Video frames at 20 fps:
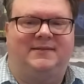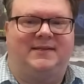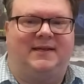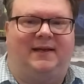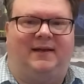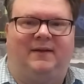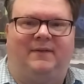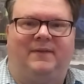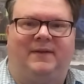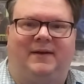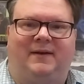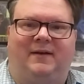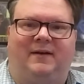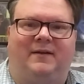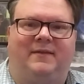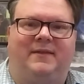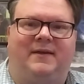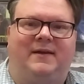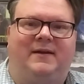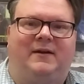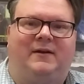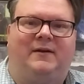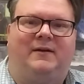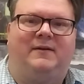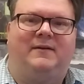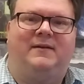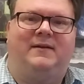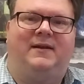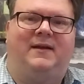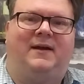out there. There are
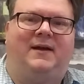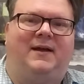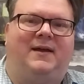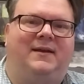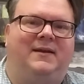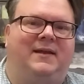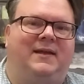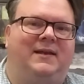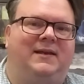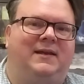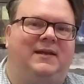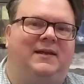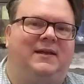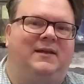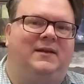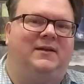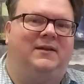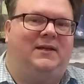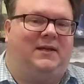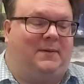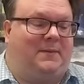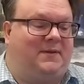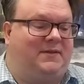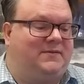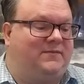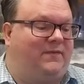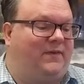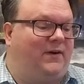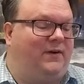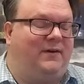not any, as
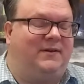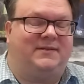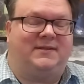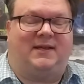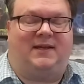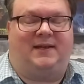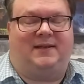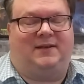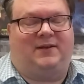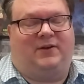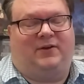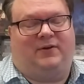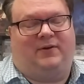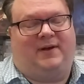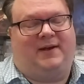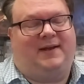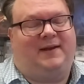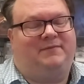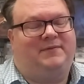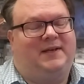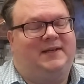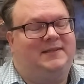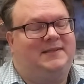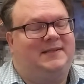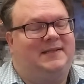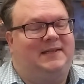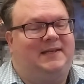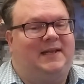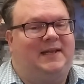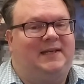far as I know, I have not
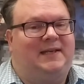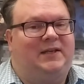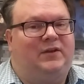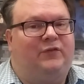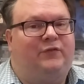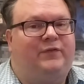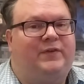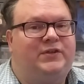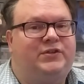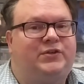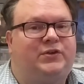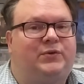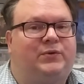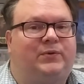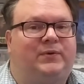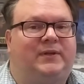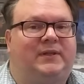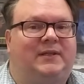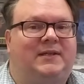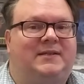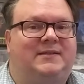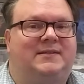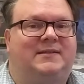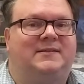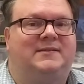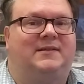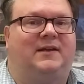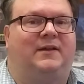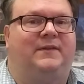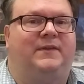seen any official
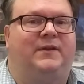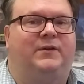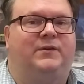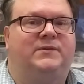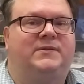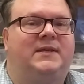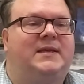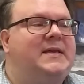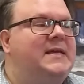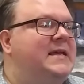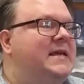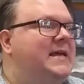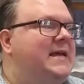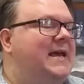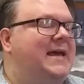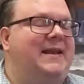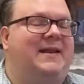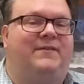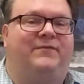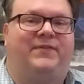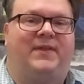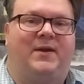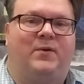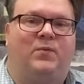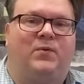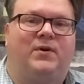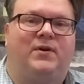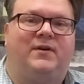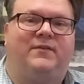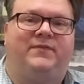releases on those. And if they
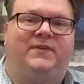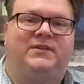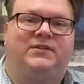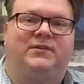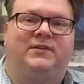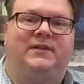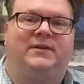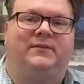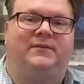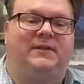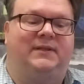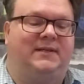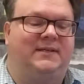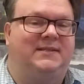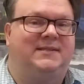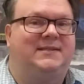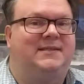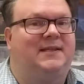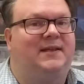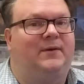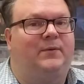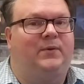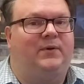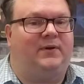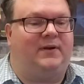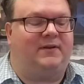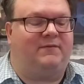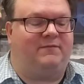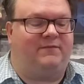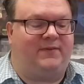were officially released, they were
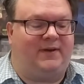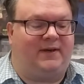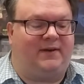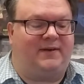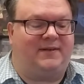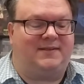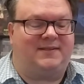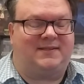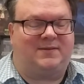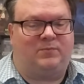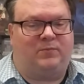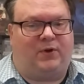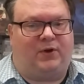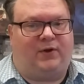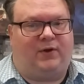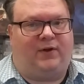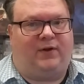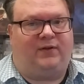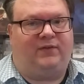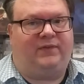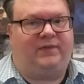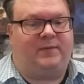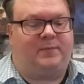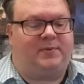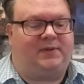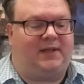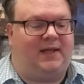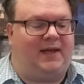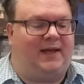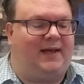in very small
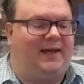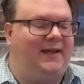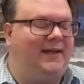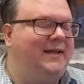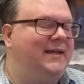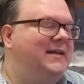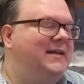supply.